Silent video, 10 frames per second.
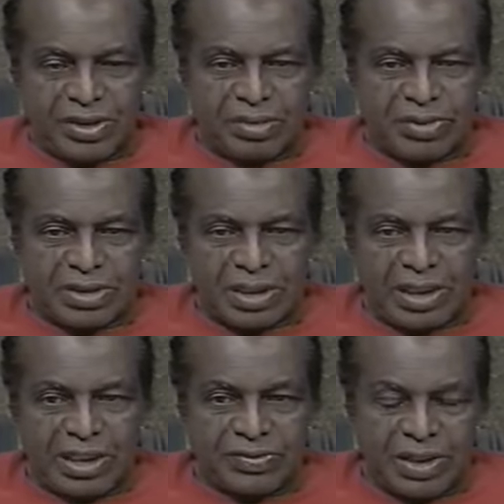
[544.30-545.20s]
were nothing but
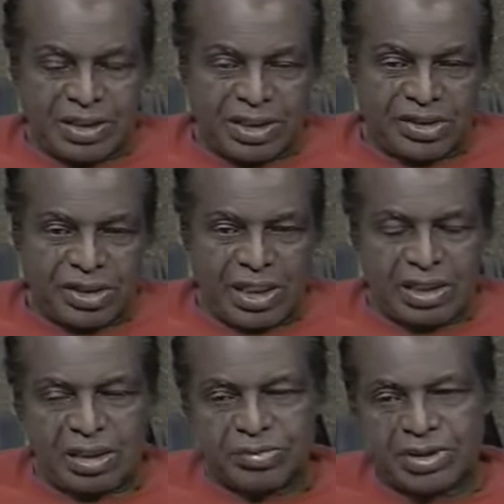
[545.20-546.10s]
slaves and that they should
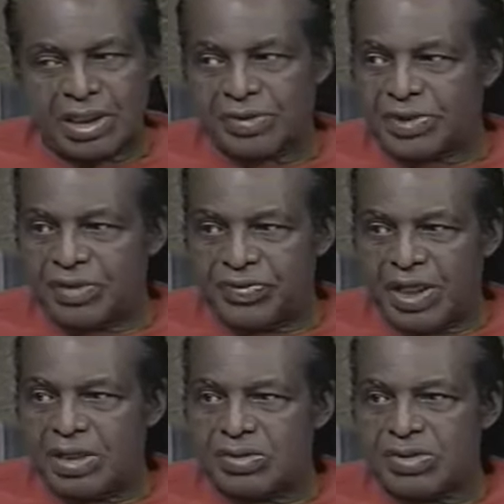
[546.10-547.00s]
hate themselves? And if
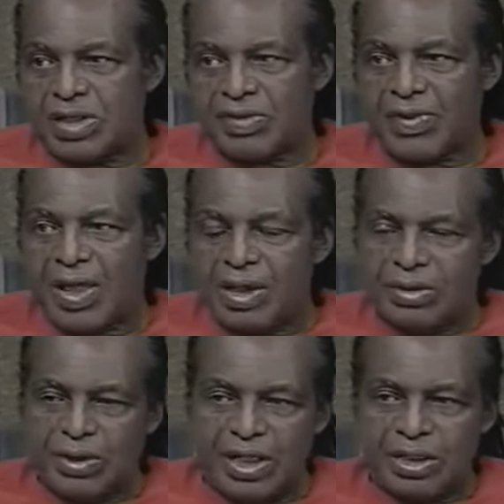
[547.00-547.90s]
you hate yourself,
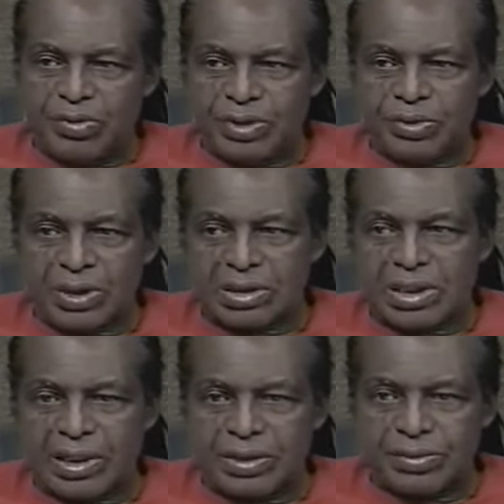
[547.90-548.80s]
you hate anyone who
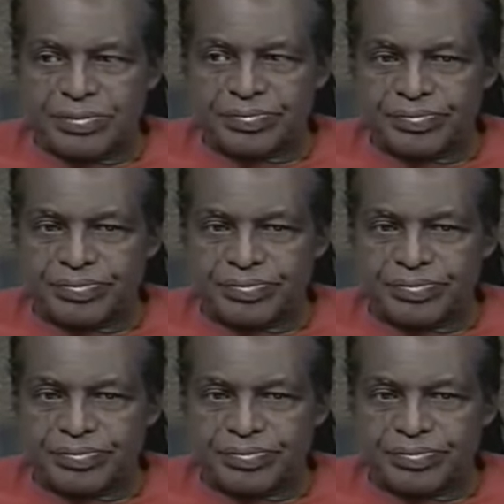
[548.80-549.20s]
looks like you.